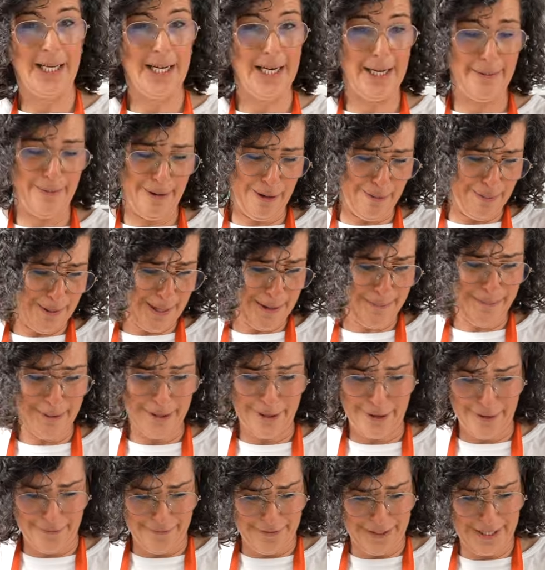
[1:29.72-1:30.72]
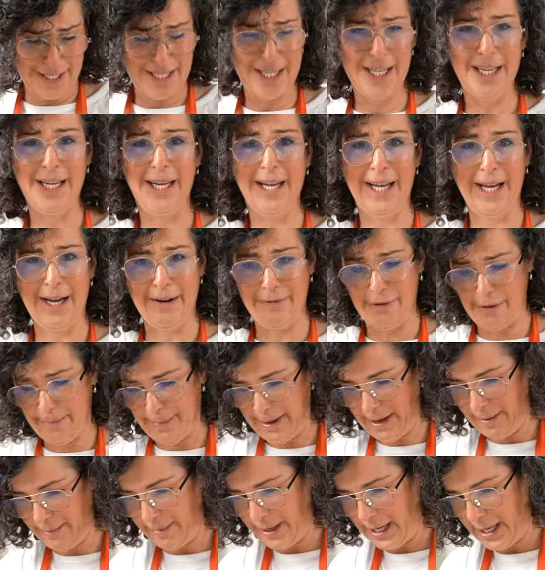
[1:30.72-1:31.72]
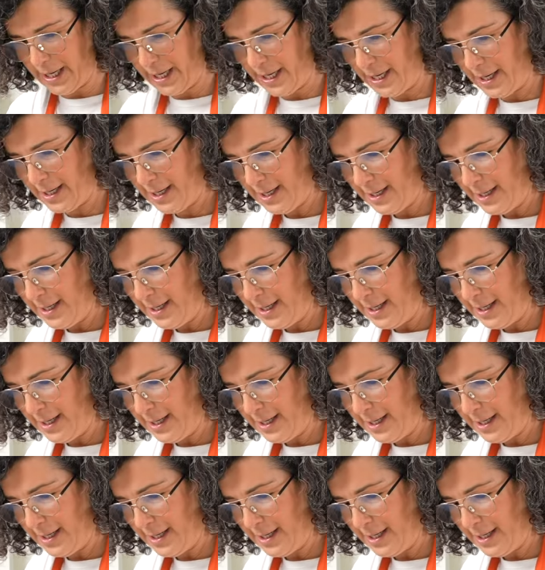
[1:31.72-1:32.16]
Aleppo pepper, obviously, have you met me?